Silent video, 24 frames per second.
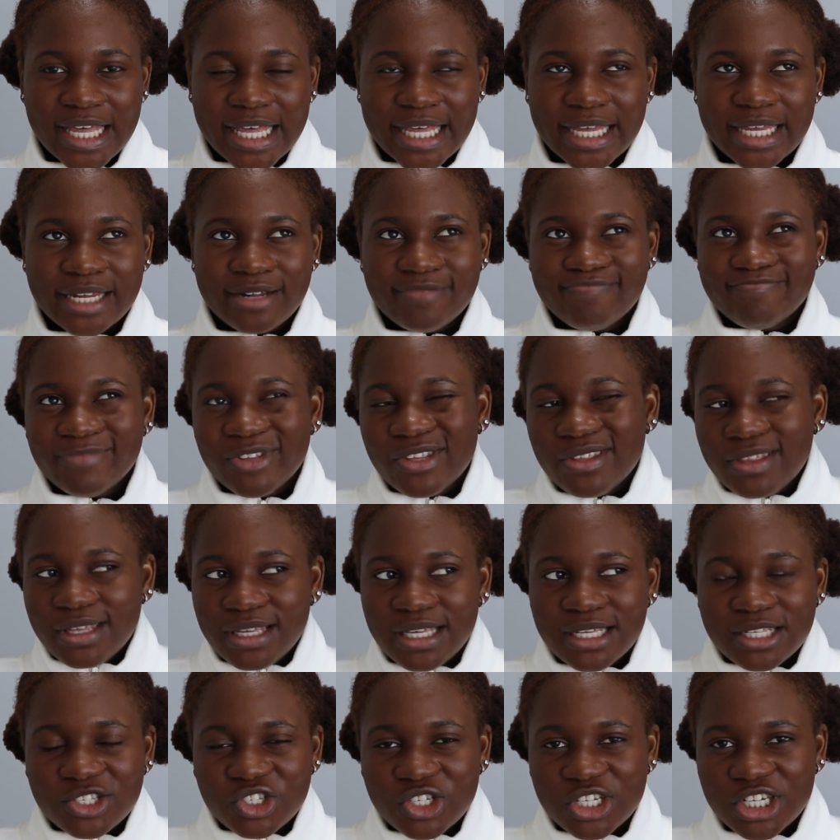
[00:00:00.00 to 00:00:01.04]
And but the
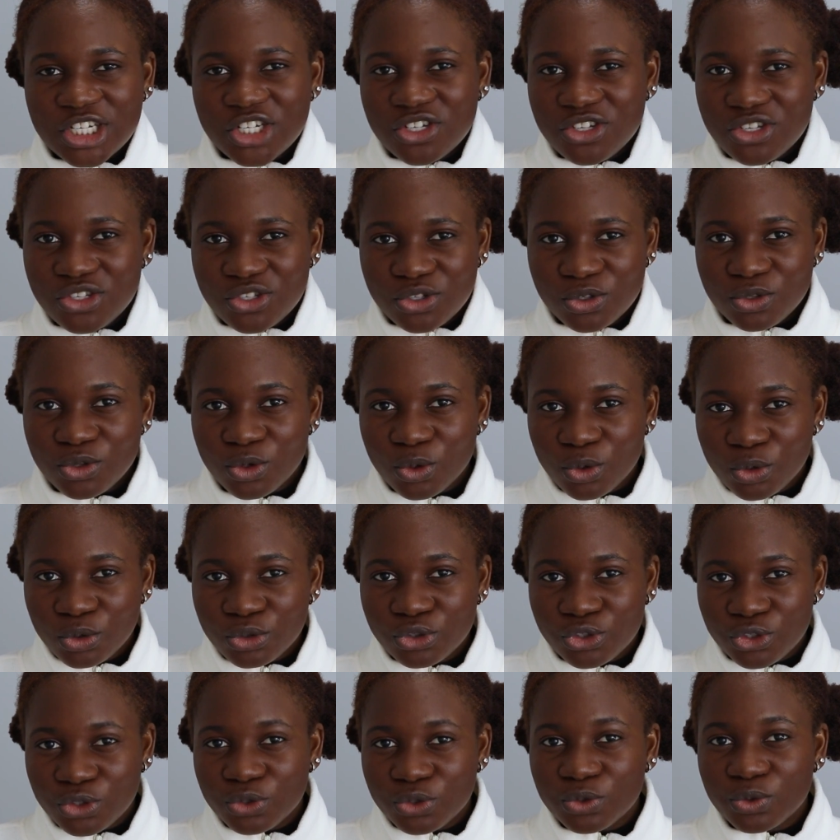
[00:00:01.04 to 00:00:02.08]
thing is, she just
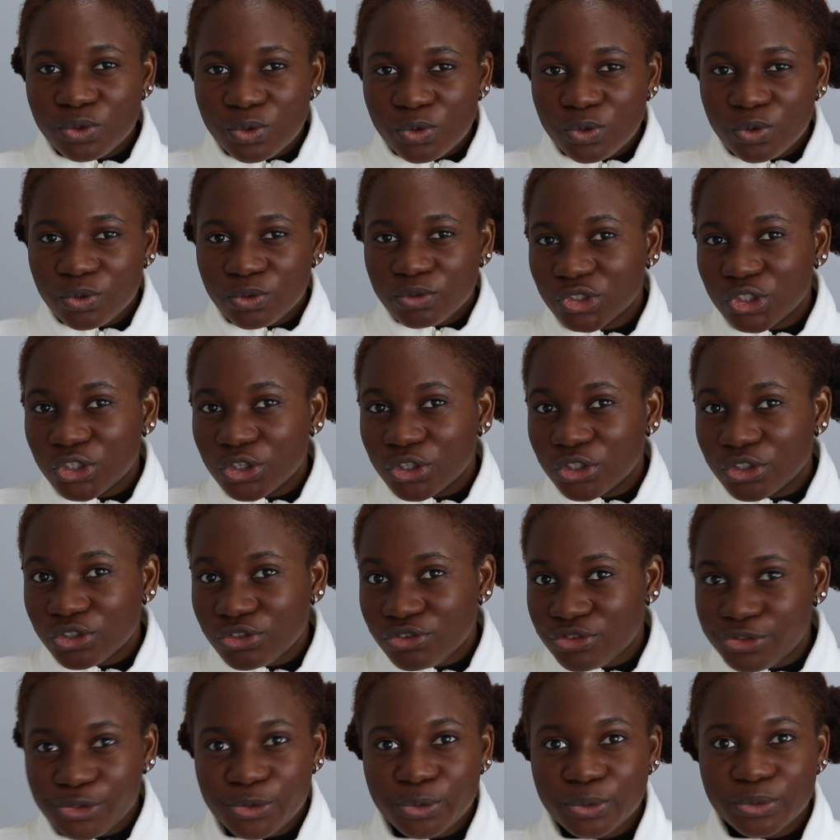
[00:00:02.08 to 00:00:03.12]
told you the
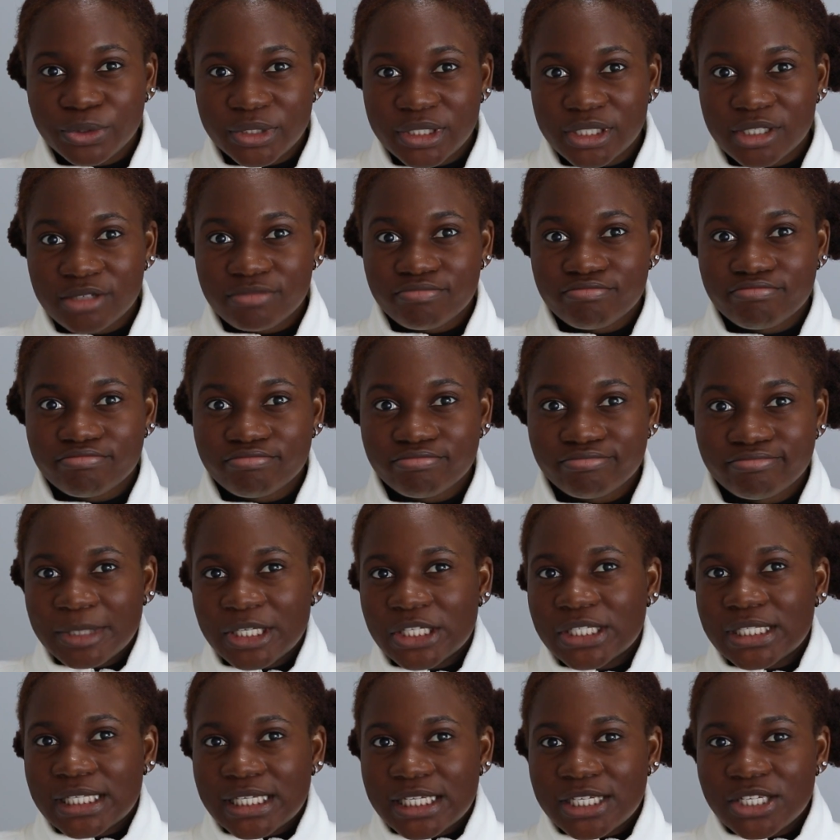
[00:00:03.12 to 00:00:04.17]
truth,
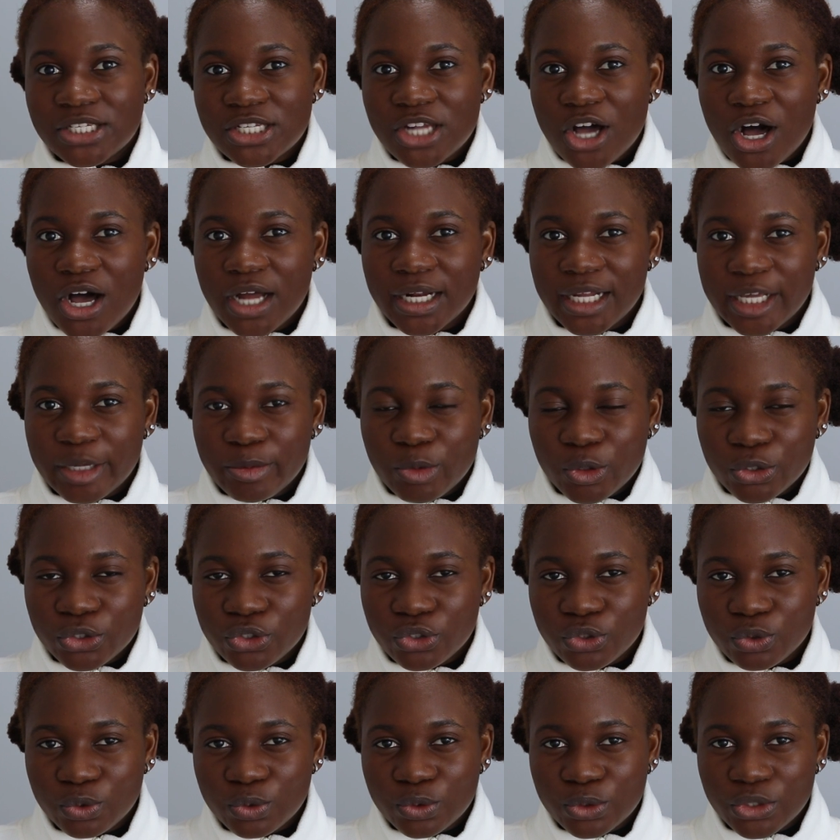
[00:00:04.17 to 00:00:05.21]
because he's not able
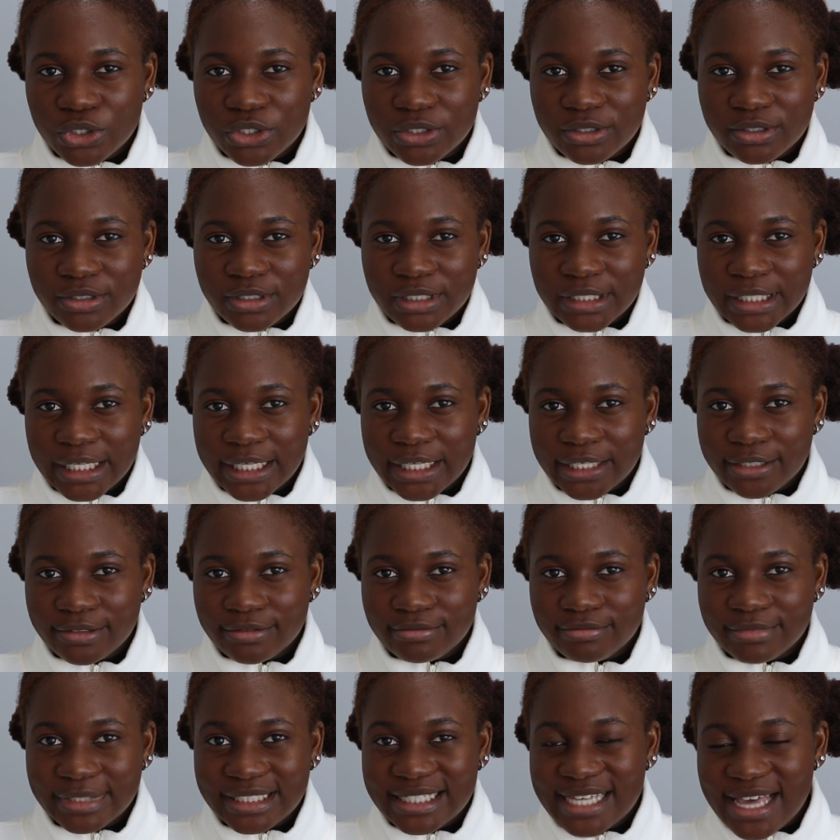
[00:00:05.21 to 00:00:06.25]
to like
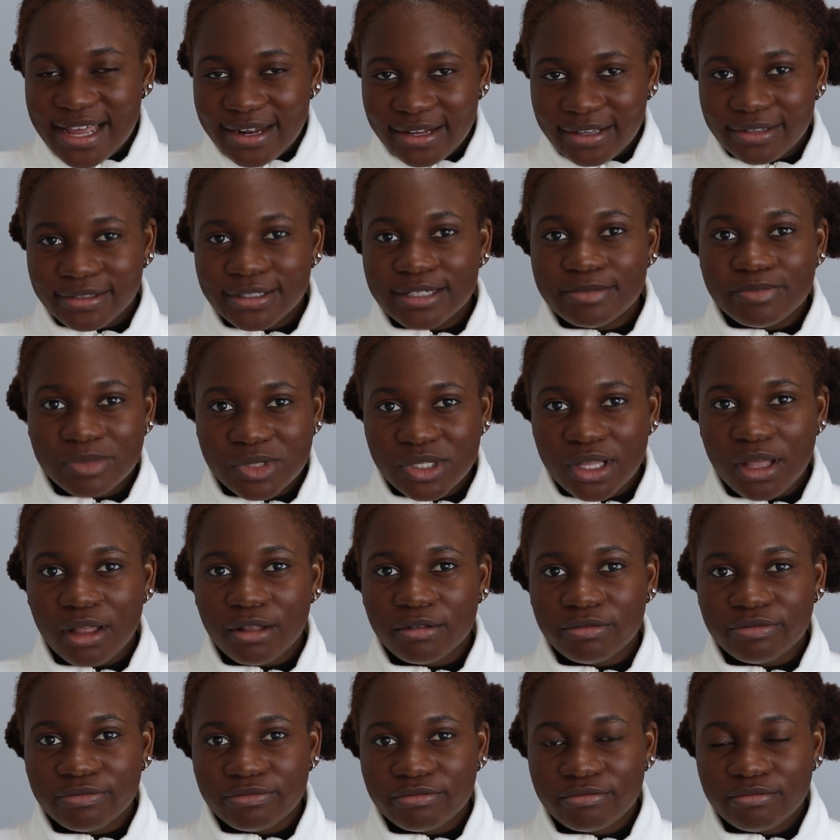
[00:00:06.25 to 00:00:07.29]
get it
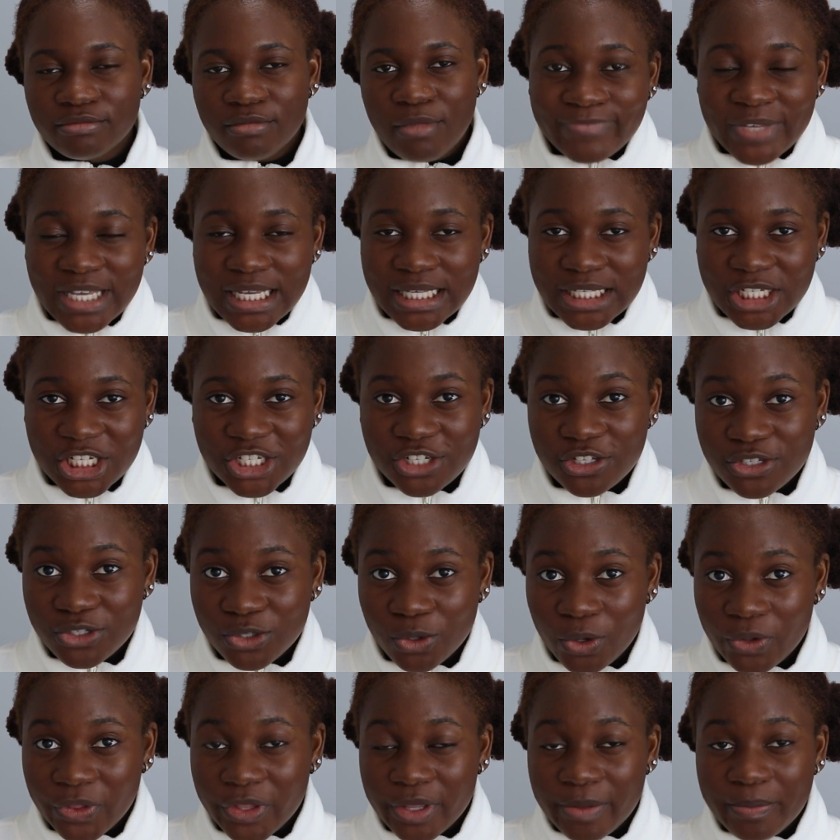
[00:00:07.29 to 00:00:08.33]
himself. And she just
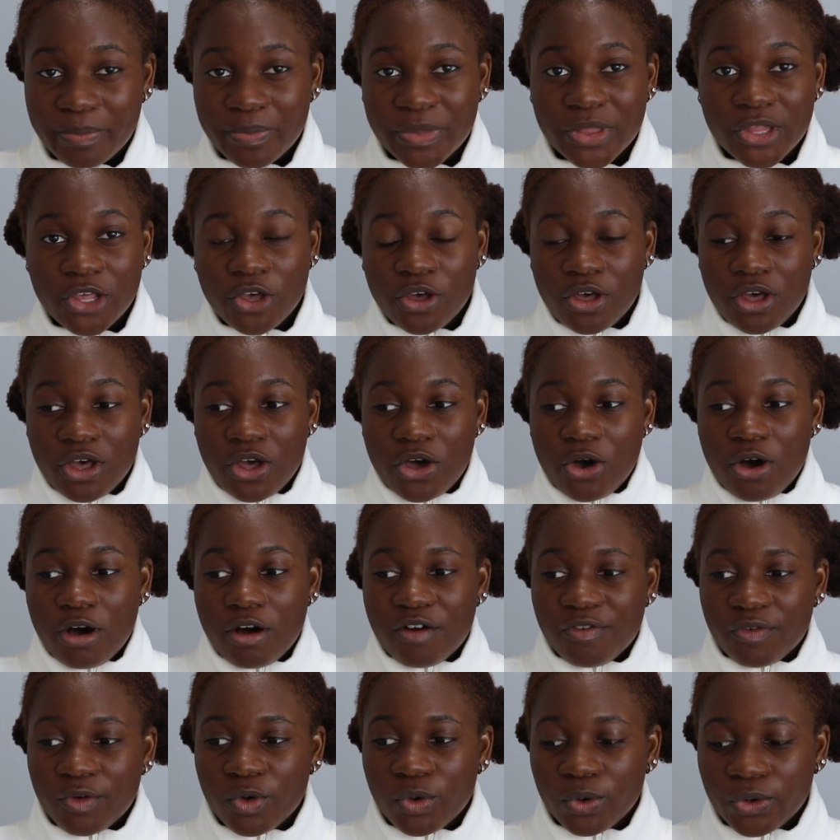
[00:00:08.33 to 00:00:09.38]
told him.
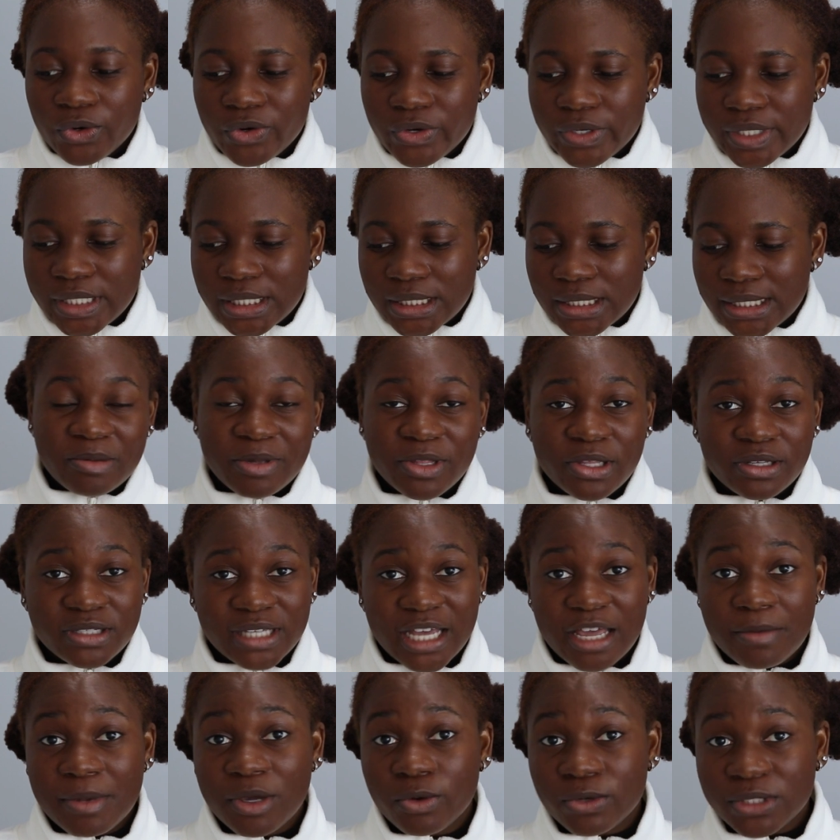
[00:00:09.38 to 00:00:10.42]
Of course, maybe the
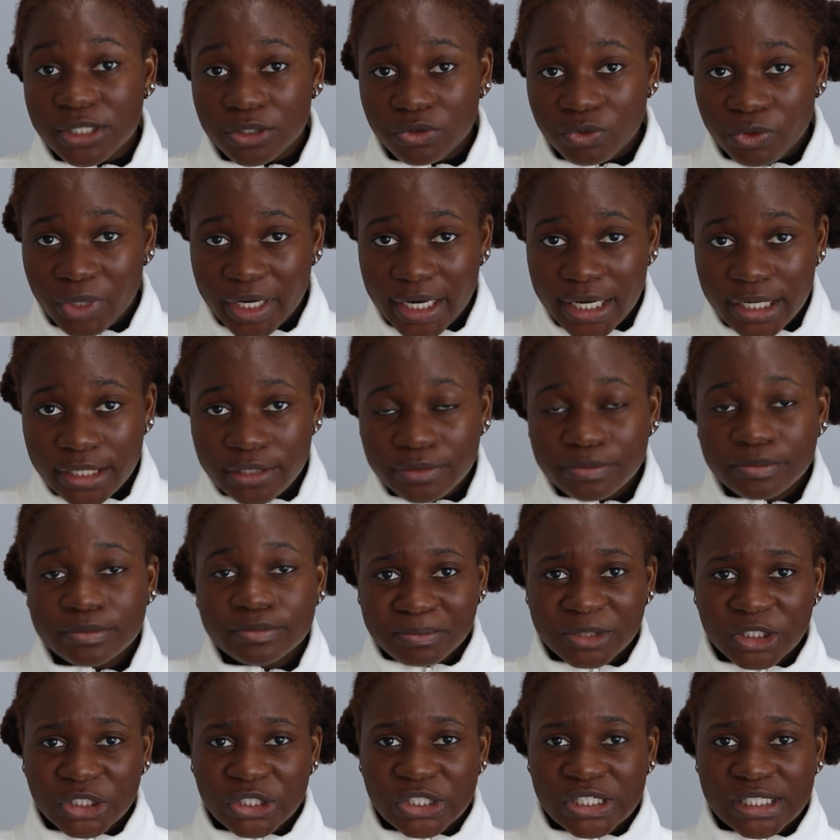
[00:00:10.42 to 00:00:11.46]
timing wasn't right,
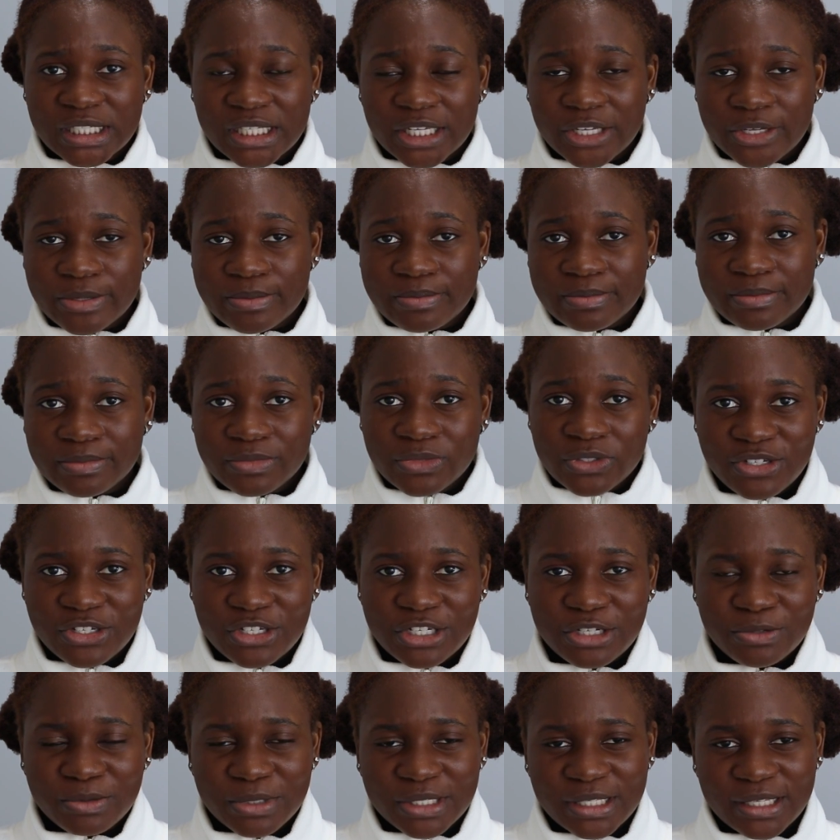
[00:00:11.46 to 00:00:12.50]
because
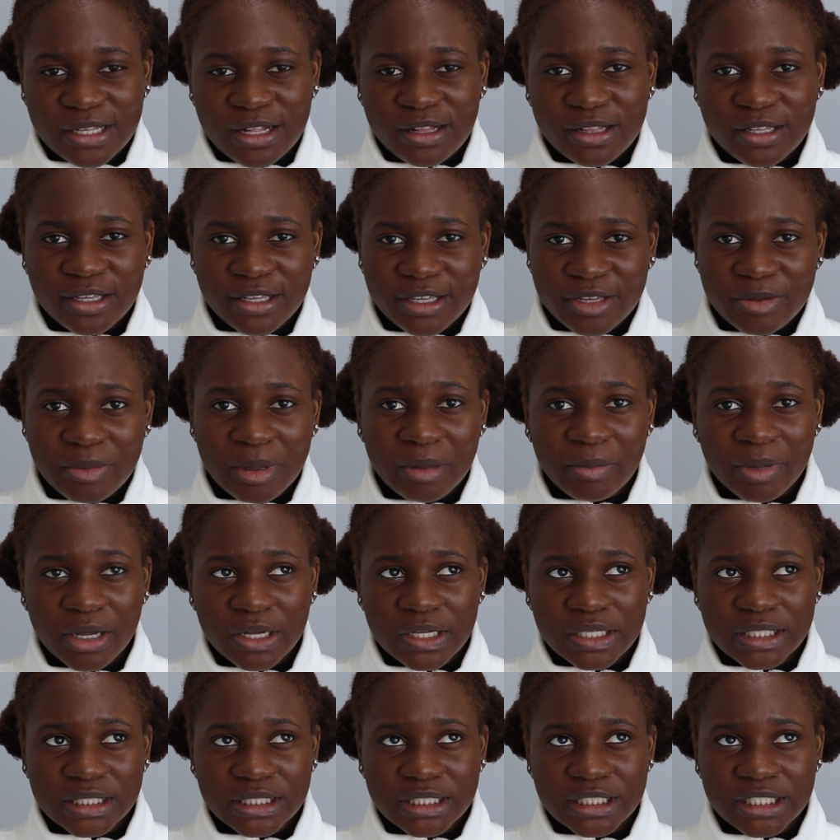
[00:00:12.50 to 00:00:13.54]
she was telling him
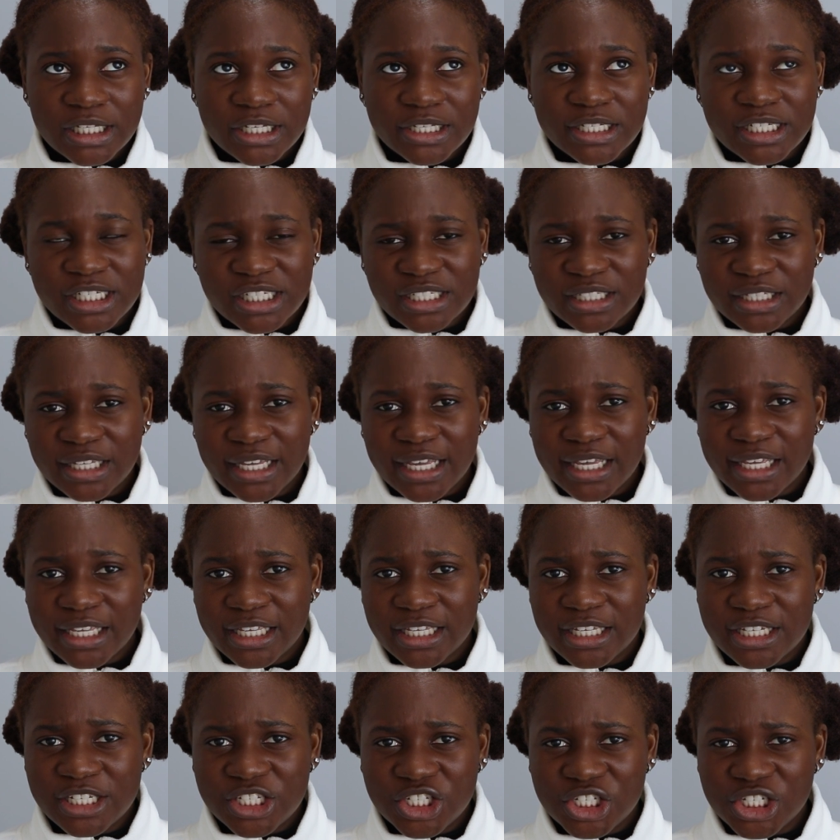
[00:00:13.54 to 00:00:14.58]
about
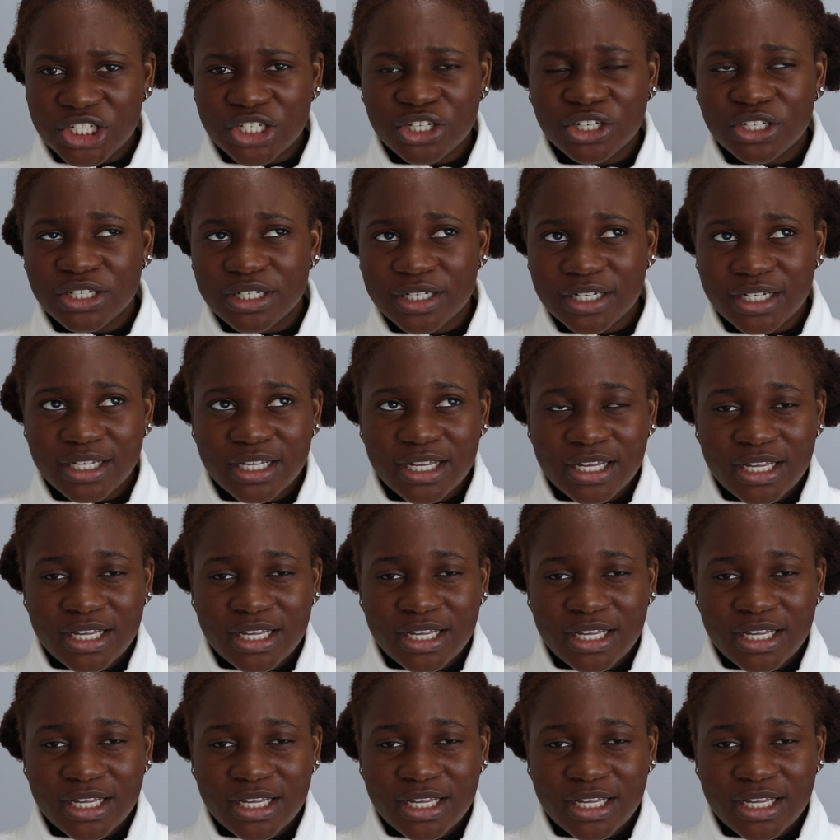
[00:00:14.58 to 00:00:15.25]
Jintaek, Jiyeon,